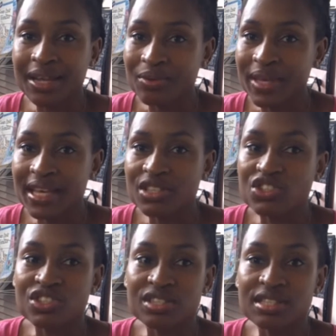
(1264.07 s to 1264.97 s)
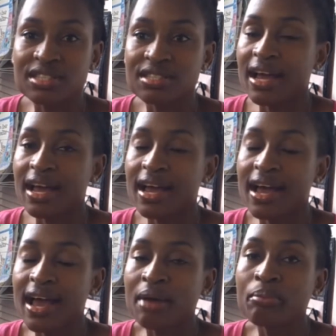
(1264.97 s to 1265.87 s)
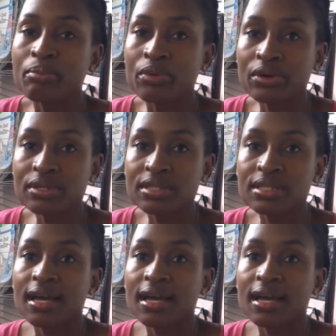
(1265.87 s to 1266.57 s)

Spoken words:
way, it's just I'm booked,